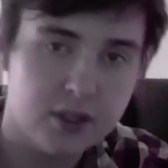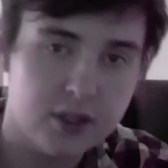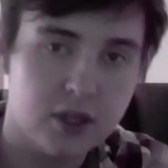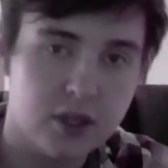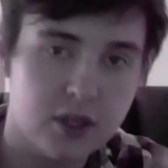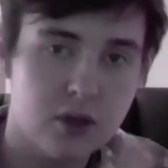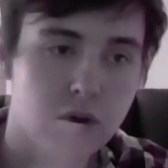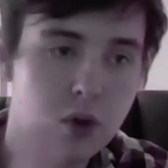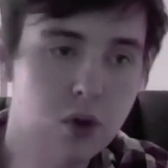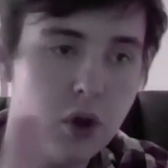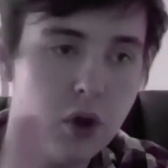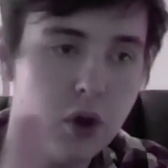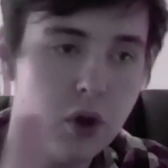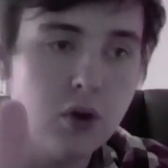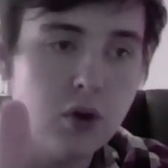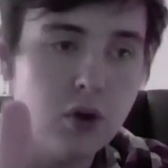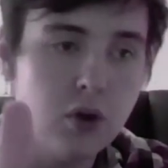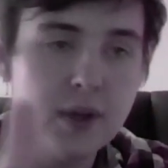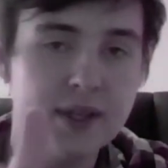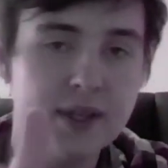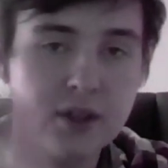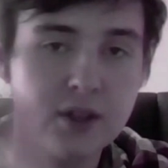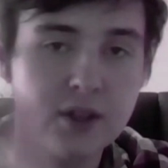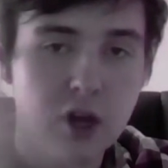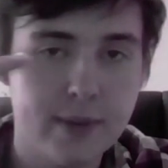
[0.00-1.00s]
so
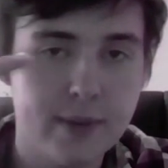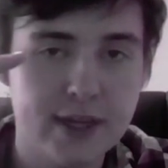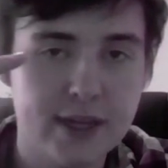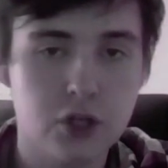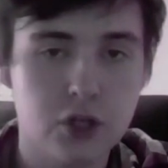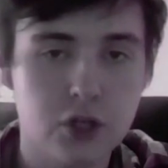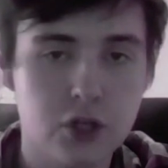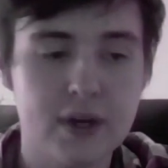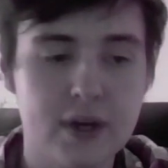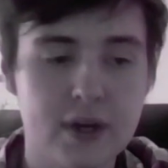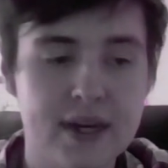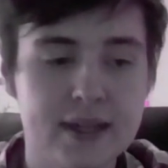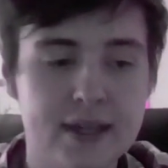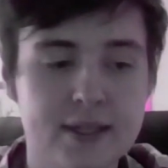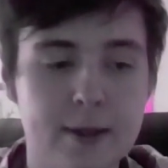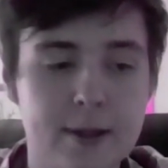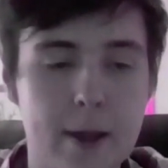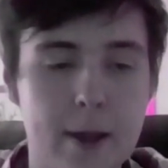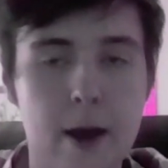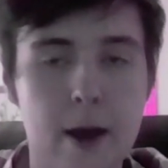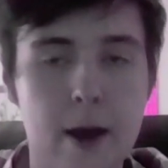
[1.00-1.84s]
there's going to be tricks